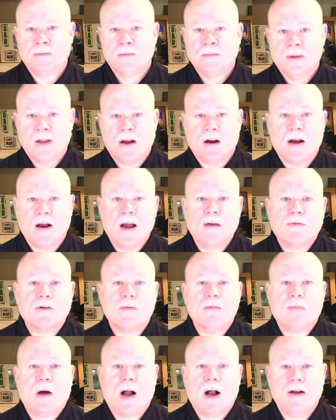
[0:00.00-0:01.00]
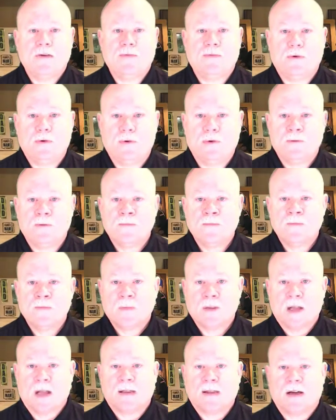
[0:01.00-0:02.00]
They are ever mindful
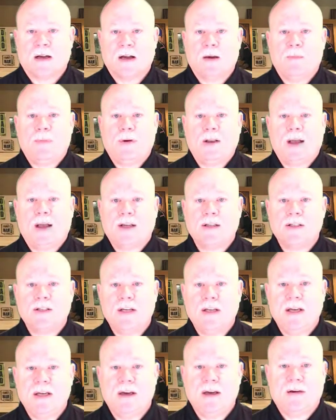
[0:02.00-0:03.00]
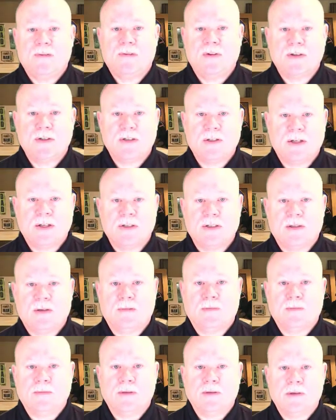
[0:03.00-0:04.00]
that the complexity of the
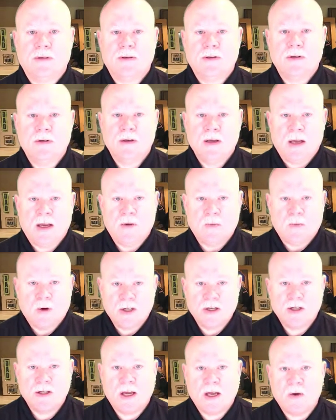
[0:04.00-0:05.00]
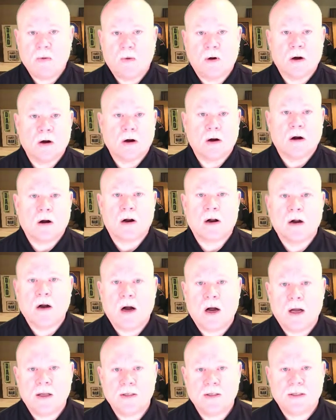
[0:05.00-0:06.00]
systems in which they work are
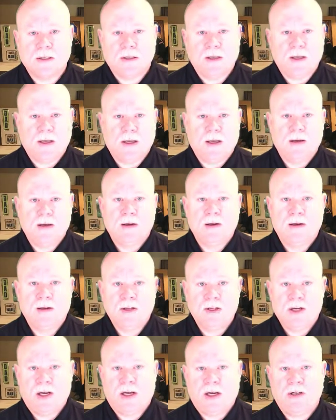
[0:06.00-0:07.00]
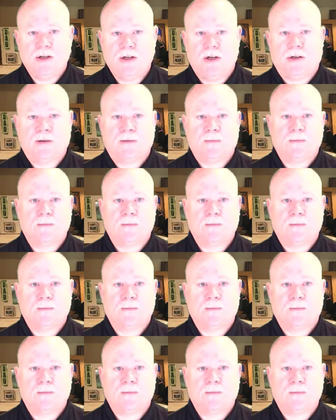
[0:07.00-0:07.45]
constantly changing.